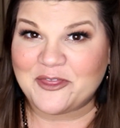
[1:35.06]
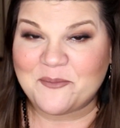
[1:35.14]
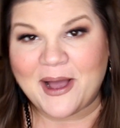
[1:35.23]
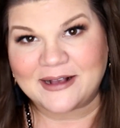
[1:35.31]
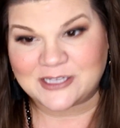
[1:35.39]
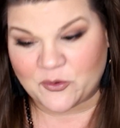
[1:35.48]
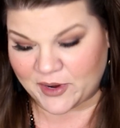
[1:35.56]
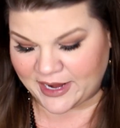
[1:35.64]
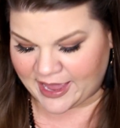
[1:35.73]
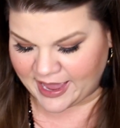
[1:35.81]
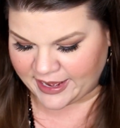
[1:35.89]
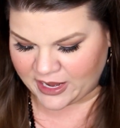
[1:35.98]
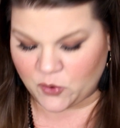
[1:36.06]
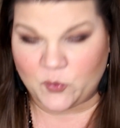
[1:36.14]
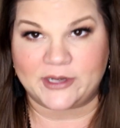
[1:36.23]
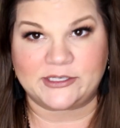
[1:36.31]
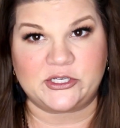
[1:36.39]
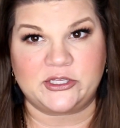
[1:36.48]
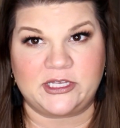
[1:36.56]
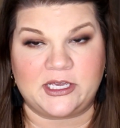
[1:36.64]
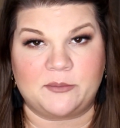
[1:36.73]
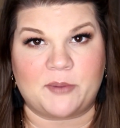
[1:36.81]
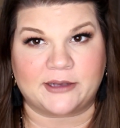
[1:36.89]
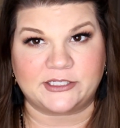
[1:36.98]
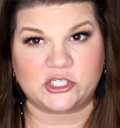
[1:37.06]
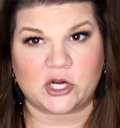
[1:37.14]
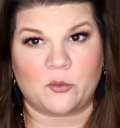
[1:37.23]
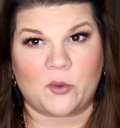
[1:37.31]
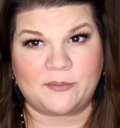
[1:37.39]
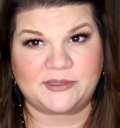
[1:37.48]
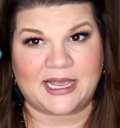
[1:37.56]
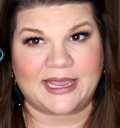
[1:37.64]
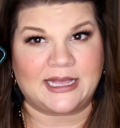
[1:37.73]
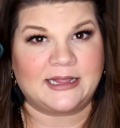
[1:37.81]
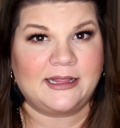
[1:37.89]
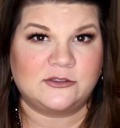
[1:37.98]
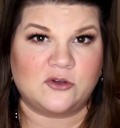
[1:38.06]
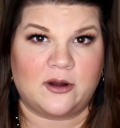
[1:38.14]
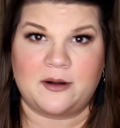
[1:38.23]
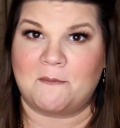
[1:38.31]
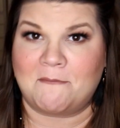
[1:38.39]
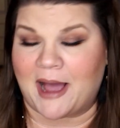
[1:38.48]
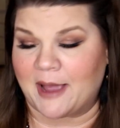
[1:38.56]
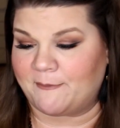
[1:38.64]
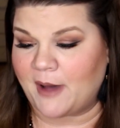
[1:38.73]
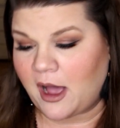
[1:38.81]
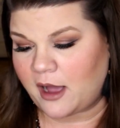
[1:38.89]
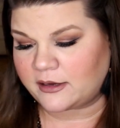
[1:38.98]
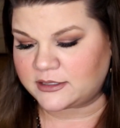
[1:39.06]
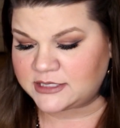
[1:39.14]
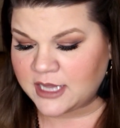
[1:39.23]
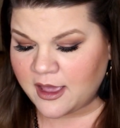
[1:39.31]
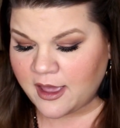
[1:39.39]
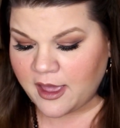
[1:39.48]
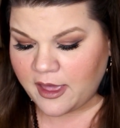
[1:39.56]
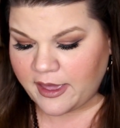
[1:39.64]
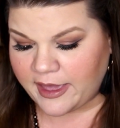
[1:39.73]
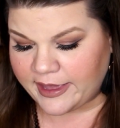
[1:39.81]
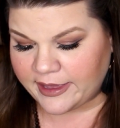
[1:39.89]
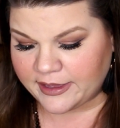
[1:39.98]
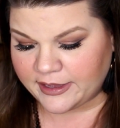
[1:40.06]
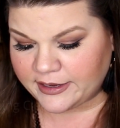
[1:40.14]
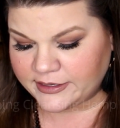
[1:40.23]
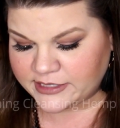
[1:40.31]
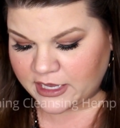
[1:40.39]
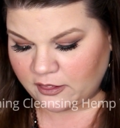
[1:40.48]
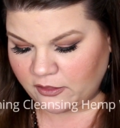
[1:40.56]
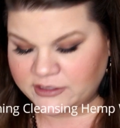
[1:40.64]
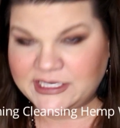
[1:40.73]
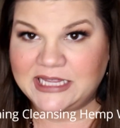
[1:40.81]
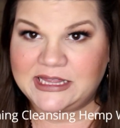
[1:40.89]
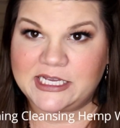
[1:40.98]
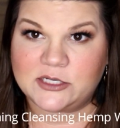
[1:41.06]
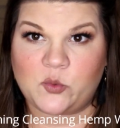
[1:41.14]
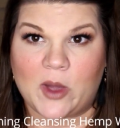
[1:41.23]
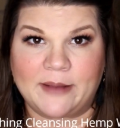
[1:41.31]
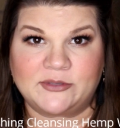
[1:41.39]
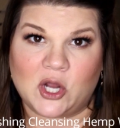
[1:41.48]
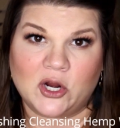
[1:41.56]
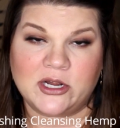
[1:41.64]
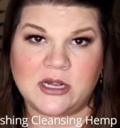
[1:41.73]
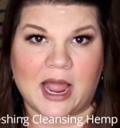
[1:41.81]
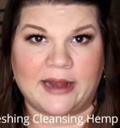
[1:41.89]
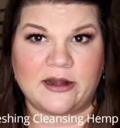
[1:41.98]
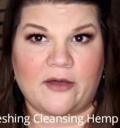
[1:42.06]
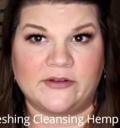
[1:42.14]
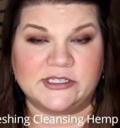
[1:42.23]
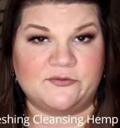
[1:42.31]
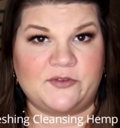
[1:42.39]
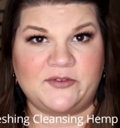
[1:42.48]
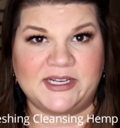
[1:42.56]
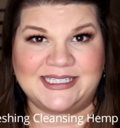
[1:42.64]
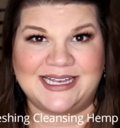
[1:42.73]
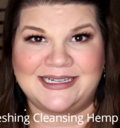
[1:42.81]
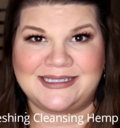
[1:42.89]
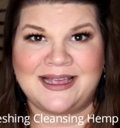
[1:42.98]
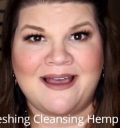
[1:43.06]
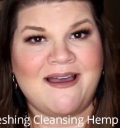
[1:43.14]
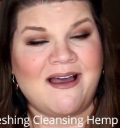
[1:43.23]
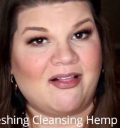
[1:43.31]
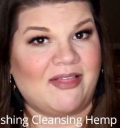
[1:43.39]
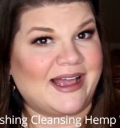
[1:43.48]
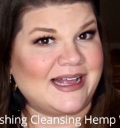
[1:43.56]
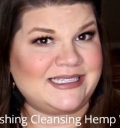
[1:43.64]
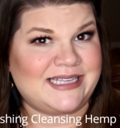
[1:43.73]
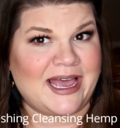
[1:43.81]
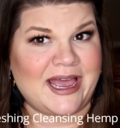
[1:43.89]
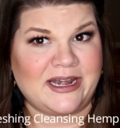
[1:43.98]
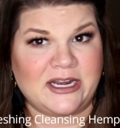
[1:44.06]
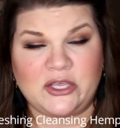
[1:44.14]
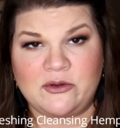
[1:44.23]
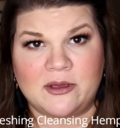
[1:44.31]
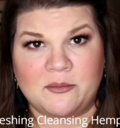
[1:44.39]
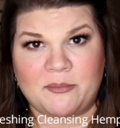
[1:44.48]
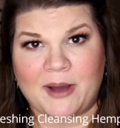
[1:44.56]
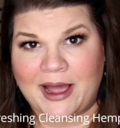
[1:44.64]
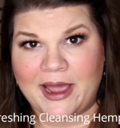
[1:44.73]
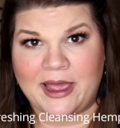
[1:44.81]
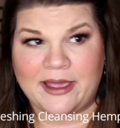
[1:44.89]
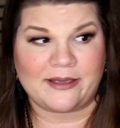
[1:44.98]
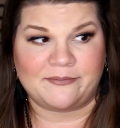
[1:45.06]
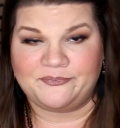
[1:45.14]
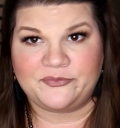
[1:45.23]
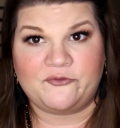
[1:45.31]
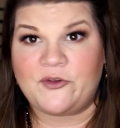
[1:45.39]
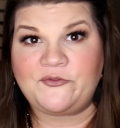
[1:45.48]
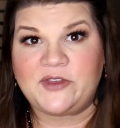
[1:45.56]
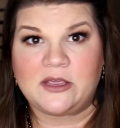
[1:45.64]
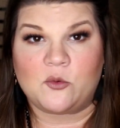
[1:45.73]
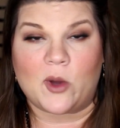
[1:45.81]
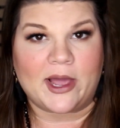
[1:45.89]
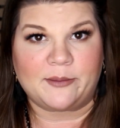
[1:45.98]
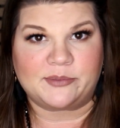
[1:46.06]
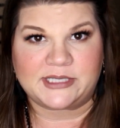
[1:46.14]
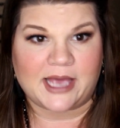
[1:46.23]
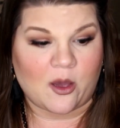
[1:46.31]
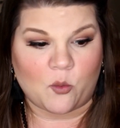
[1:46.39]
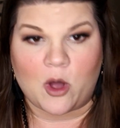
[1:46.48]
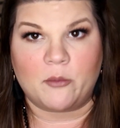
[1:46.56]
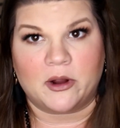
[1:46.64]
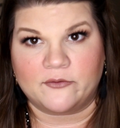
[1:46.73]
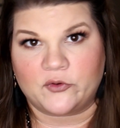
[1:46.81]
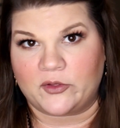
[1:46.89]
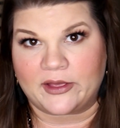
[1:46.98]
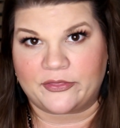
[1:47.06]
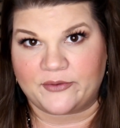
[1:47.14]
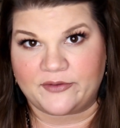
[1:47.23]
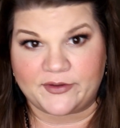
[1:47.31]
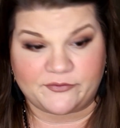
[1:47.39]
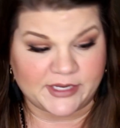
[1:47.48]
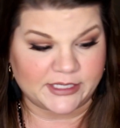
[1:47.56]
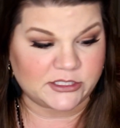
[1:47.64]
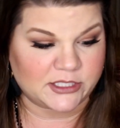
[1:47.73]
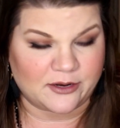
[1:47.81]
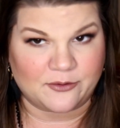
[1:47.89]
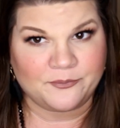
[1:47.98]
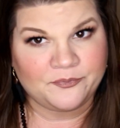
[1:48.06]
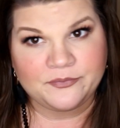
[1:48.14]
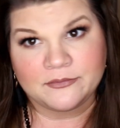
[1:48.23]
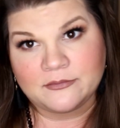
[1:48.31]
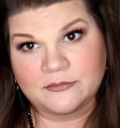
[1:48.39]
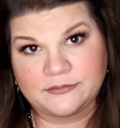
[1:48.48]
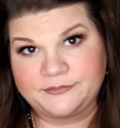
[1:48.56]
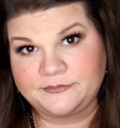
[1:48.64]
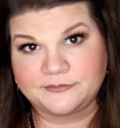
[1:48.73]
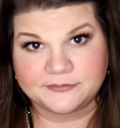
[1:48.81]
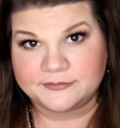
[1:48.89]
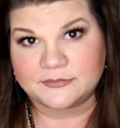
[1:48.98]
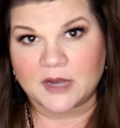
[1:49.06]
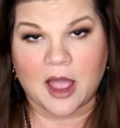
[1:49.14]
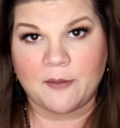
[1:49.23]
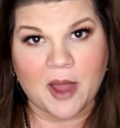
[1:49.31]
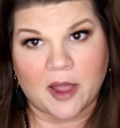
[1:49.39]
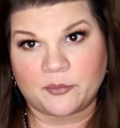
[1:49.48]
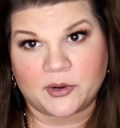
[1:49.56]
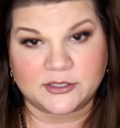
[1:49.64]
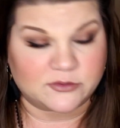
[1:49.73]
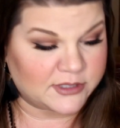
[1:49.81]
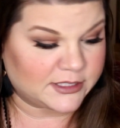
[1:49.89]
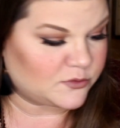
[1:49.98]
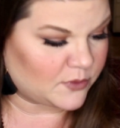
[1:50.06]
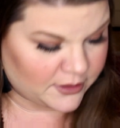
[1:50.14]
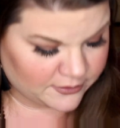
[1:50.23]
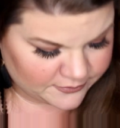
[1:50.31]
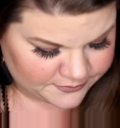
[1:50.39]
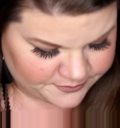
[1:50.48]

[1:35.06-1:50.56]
in the box, I went ahead and went to the Boxy Charm website and clicked on my box. And it looks like these wipes are $9.50. Like I said, you can buy 50 wipes at Walmart for like $3.50. So I'm not impressed with this one.